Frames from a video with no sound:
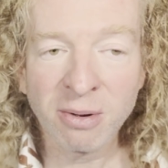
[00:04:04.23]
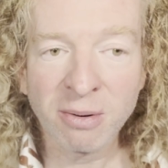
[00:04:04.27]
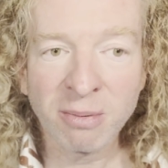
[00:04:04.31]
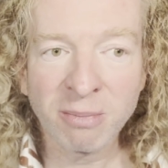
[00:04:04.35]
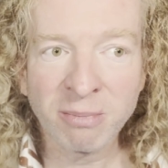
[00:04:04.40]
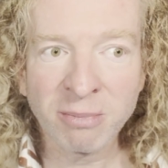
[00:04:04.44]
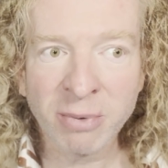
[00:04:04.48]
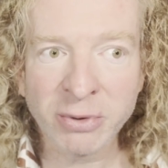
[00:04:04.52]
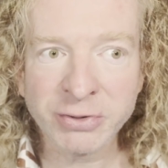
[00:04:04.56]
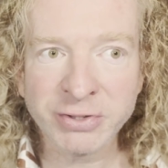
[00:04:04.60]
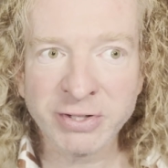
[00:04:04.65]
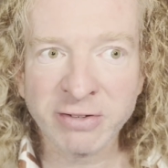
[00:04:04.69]

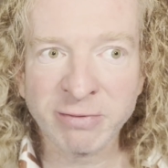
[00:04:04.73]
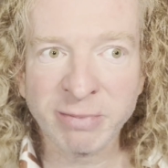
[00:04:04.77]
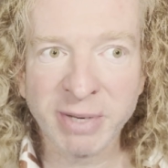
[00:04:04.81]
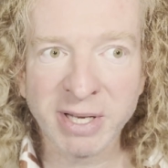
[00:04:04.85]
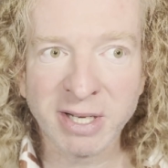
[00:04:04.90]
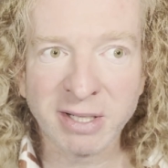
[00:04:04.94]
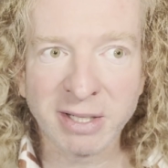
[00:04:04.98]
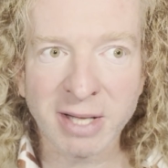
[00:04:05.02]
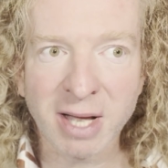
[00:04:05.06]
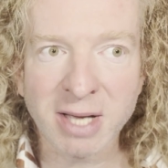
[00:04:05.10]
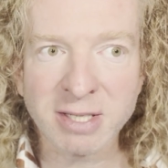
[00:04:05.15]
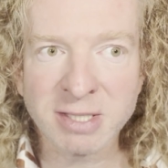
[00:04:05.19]
most of my
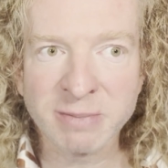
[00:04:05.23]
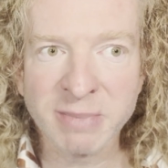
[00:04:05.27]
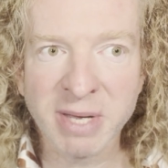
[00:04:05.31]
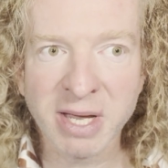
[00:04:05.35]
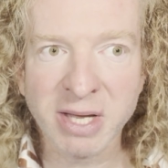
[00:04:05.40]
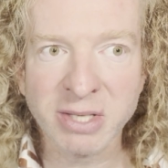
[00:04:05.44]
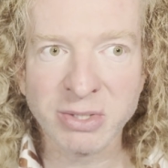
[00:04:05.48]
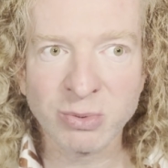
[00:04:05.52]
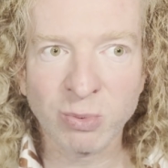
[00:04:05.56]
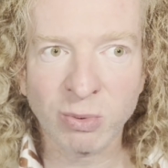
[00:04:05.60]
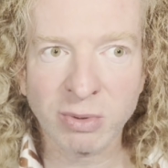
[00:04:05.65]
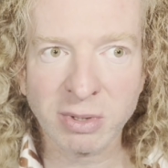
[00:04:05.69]

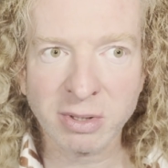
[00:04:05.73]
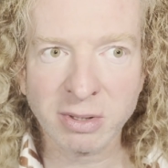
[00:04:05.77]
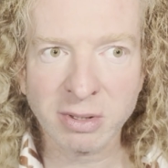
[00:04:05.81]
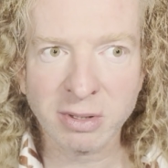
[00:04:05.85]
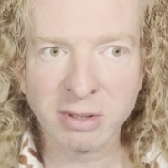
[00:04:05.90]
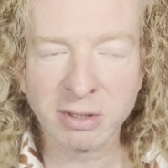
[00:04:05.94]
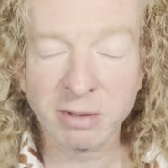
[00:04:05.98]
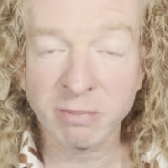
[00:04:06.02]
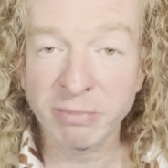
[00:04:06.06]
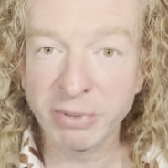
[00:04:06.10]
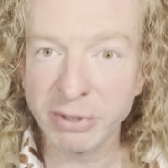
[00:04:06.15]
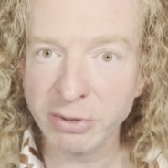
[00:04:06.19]
classmates were
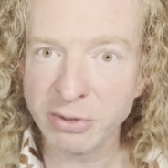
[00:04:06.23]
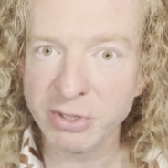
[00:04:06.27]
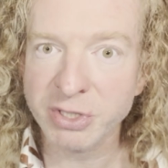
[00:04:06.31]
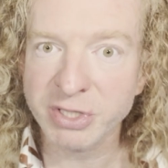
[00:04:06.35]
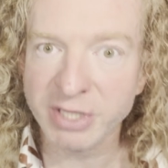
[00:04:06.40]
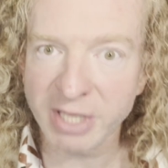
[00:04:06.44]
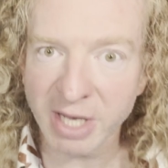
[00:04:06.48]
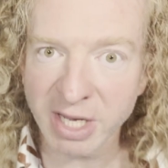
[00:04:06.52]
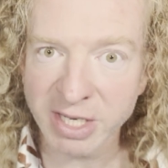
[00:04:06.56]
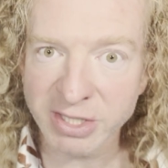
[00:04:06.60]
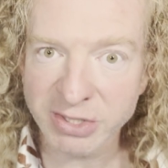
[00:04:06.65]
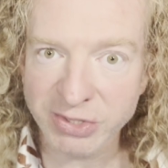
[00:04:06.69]
computer
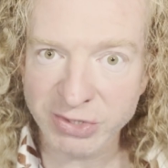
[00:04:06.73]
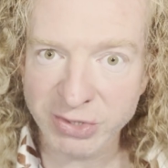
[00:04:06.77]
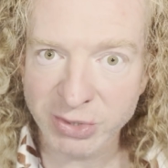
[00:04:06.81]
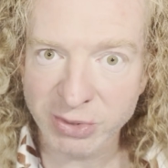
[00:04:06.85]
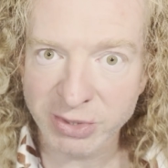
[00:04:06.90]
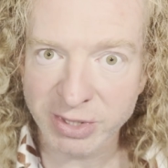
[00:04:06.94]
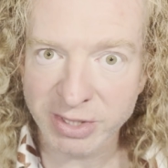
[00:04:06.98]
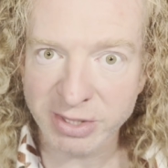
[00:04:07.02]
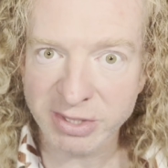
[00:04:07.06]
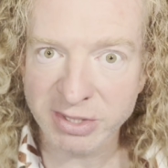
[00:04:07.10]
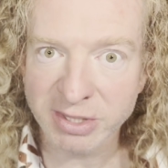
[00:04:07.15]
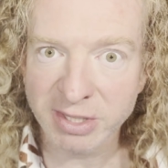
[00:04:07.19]
science
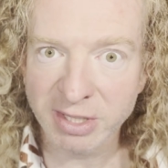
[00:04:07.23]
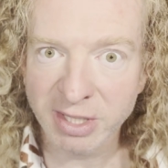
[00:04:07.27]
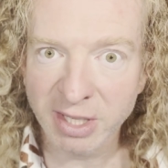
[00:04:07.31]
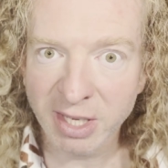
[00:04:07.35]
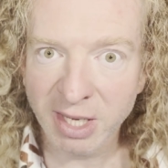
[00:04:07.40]
students,